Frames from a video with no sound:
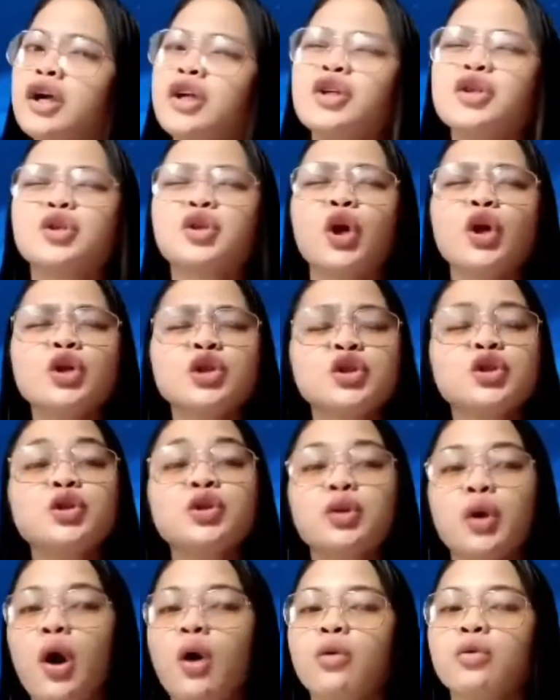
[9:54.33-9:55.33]
It is also
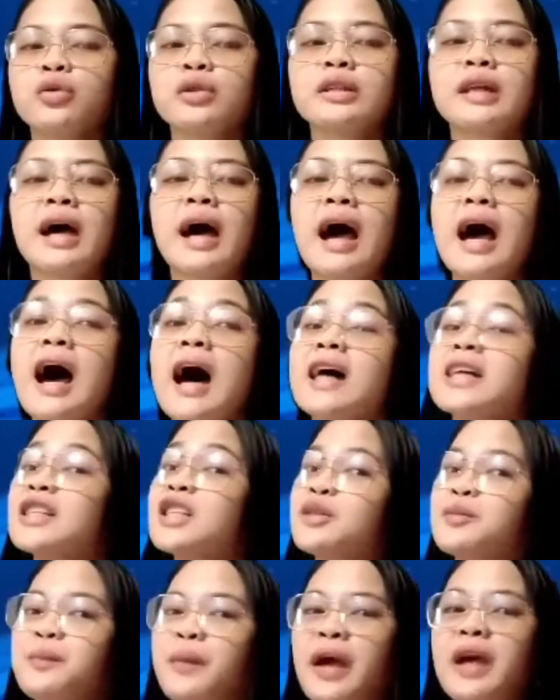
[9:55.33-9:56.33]
known
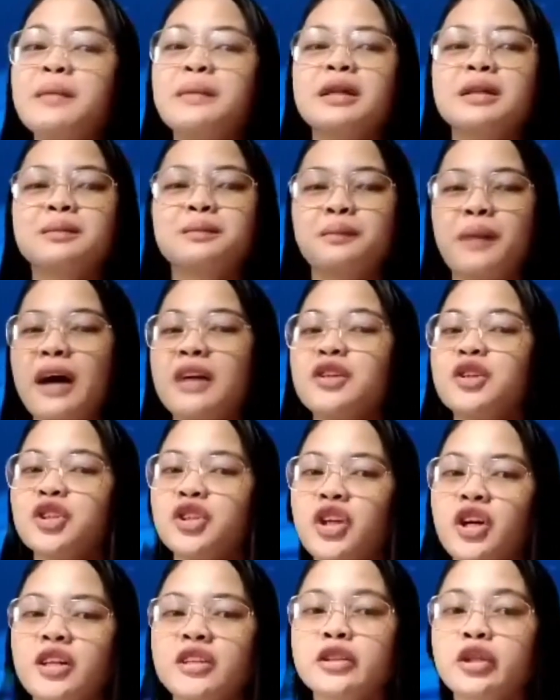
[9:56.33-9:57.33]
as payment by
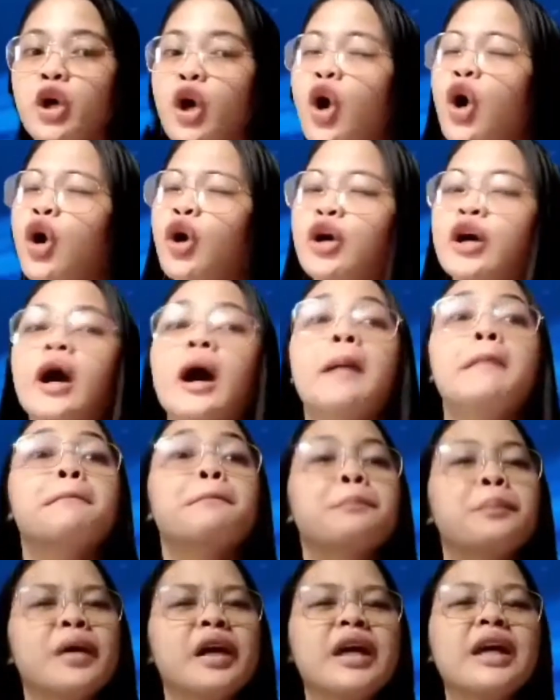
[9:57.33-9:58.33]
result or
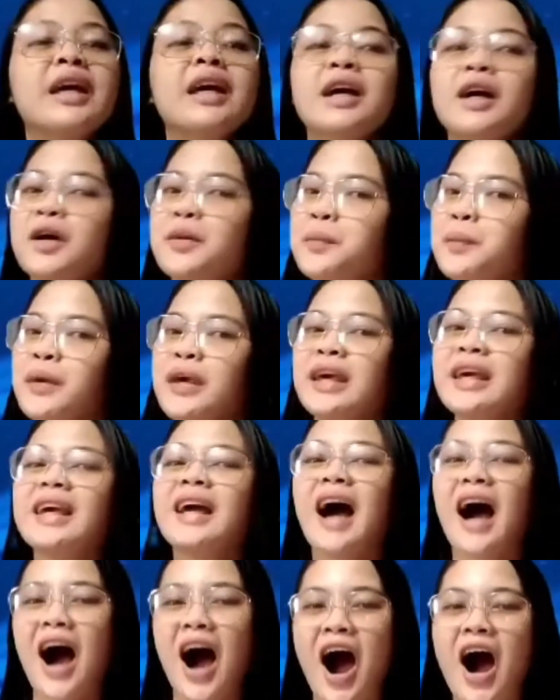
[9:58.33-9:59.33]

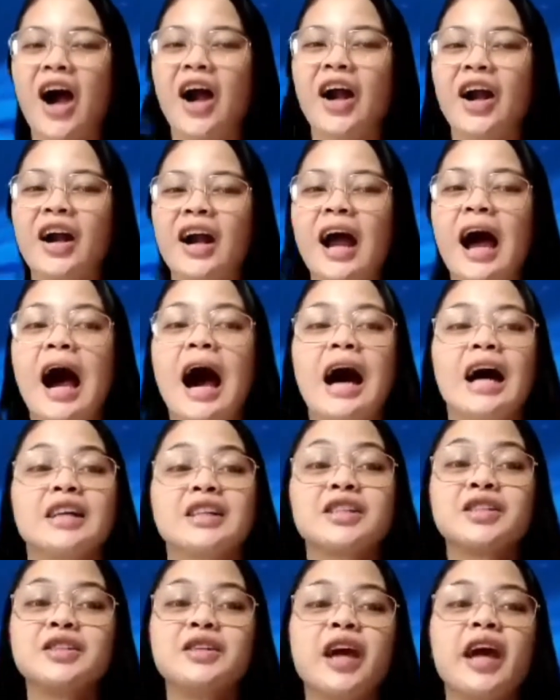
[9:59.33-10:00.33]
PBR,
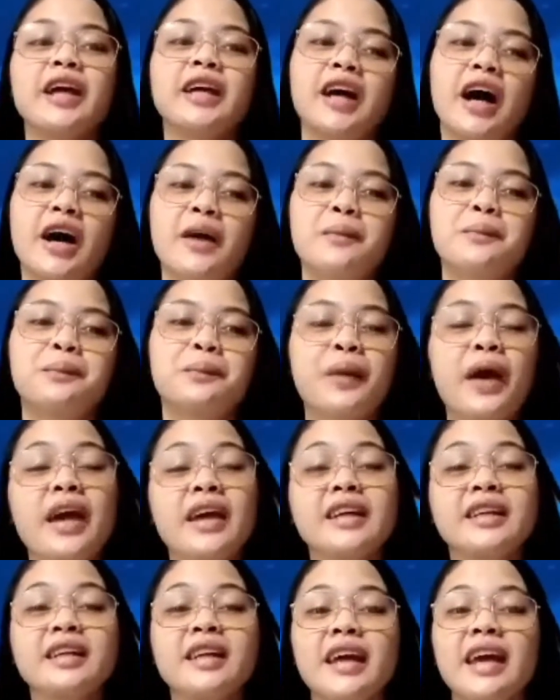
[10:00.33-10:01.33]
as they are
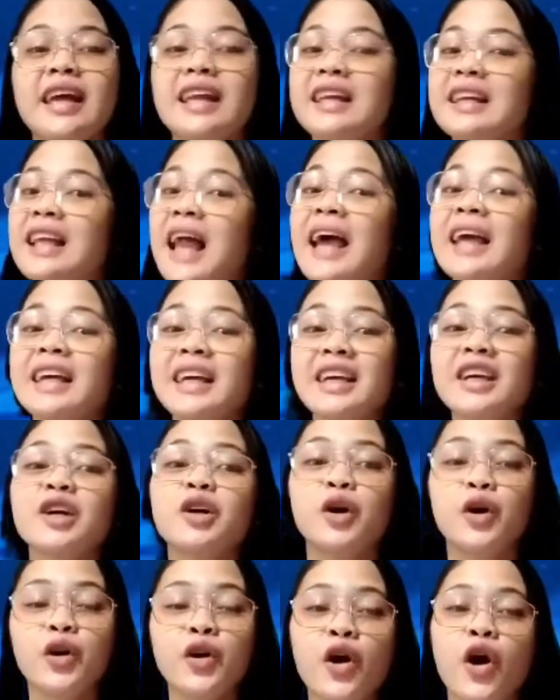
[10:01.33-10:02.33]
paid in
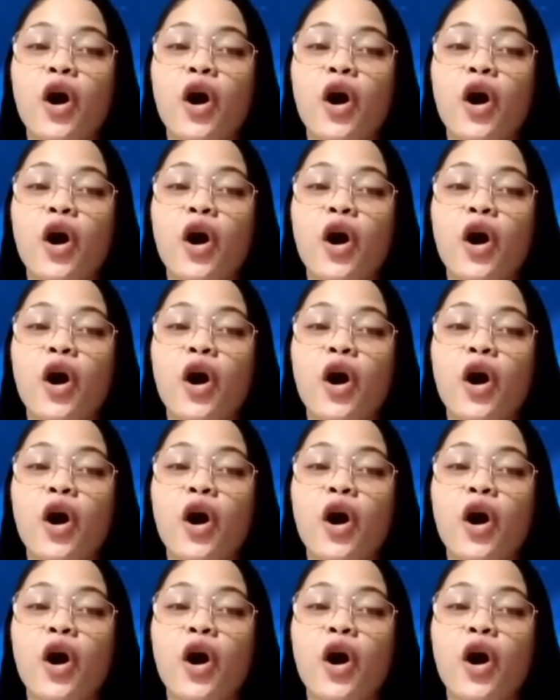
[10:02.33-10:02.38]
lieu